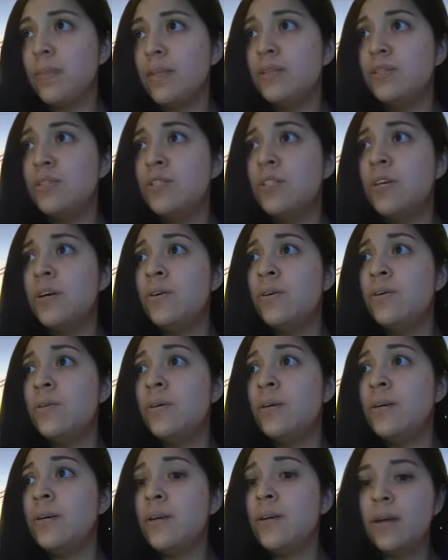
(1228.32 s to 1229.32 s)

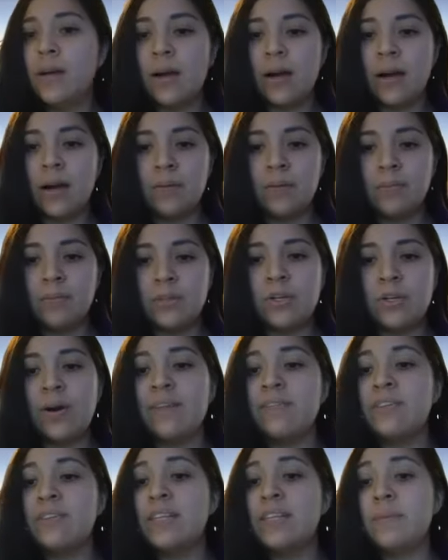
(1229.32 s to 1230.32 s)
So you don't
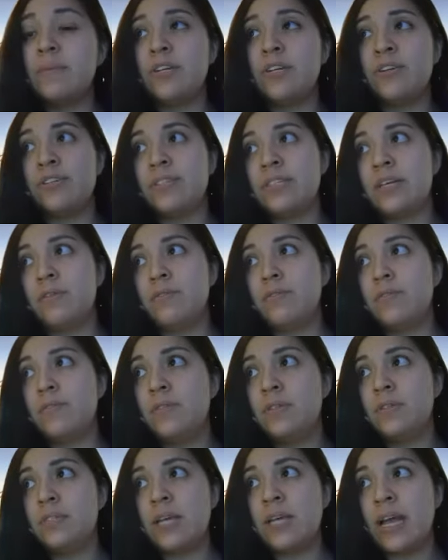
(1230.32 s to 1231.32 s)
have to limit yourself
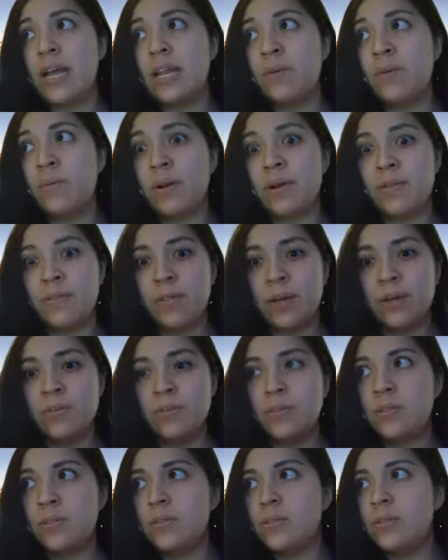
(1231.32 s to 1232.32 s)
to any one of
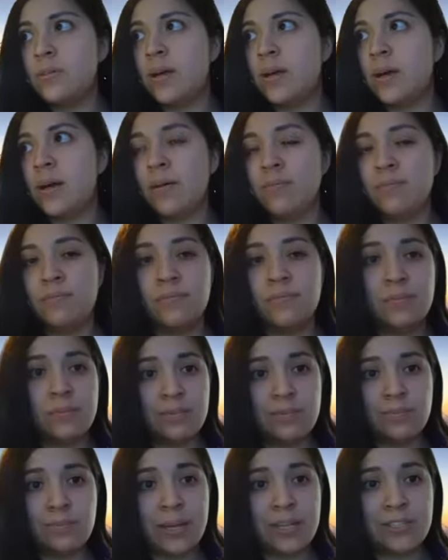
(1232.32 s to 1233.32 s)
those
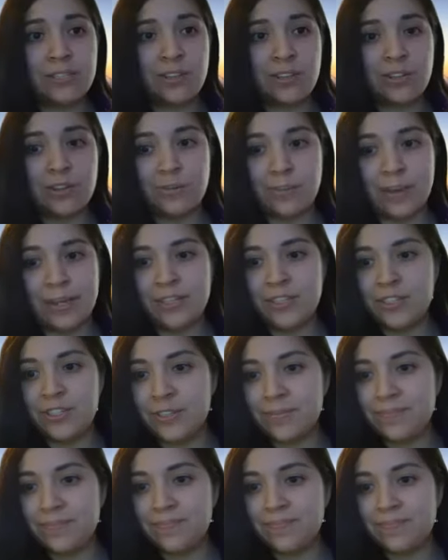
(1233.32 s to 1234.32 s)
based on your major.